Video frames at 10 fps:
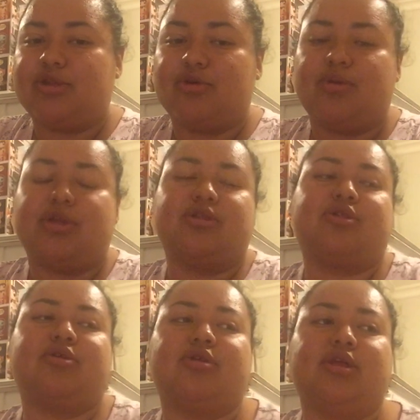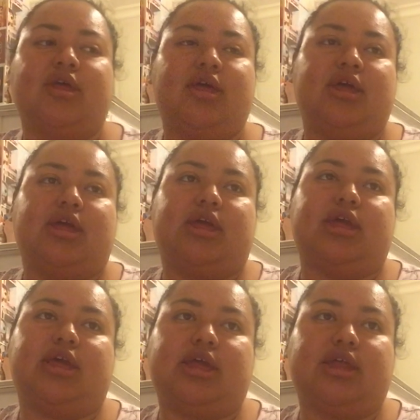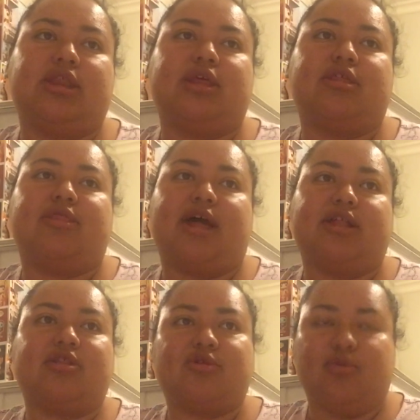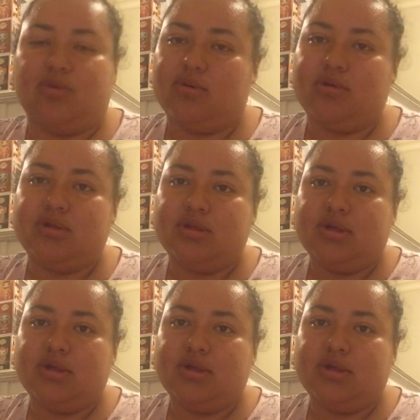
You're registered in that school